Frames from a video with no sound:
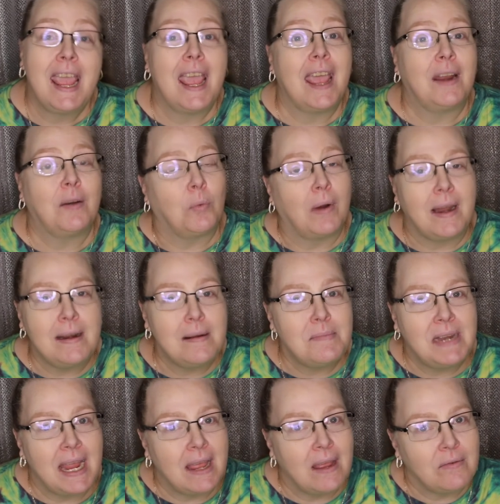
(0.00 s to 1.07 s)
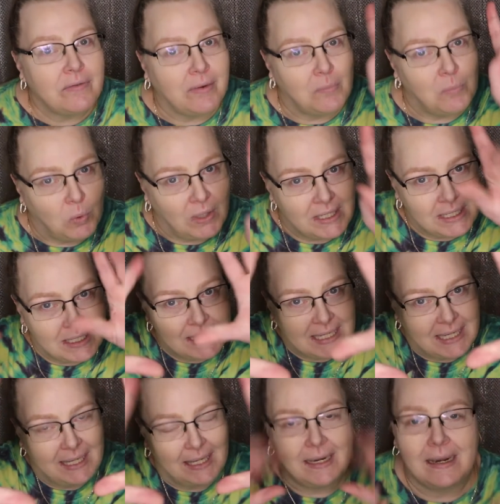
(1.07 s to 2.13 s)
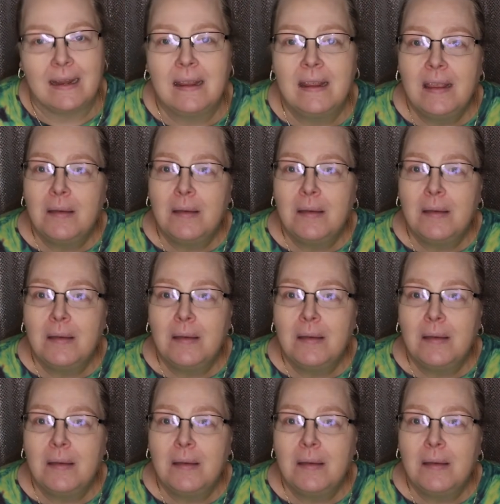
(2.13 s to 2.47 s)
and write them down from 1 to 10.